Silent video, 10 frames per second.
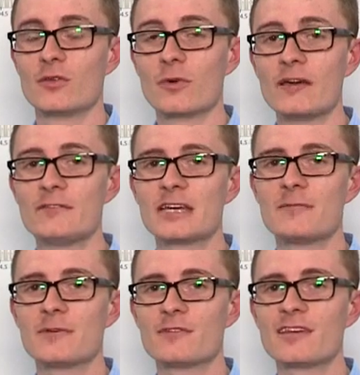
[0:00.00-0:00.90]
The
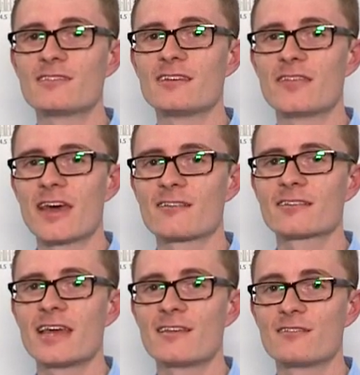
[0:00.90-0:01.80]
WaveShaper sixteen
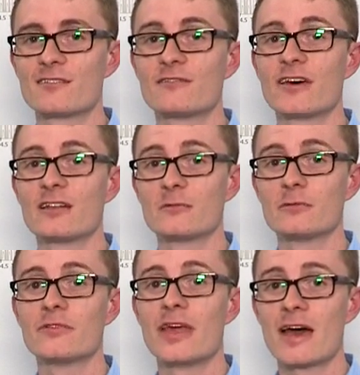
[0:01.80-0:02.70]
thousand S is
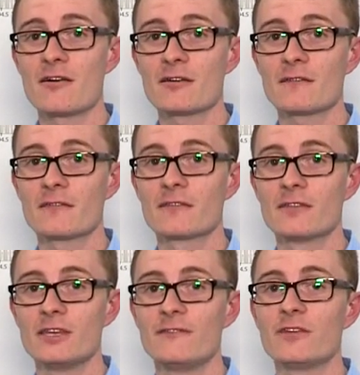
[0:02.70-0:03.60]
available now.
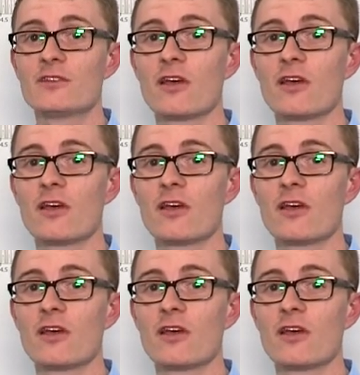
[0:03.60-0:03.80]
If you'd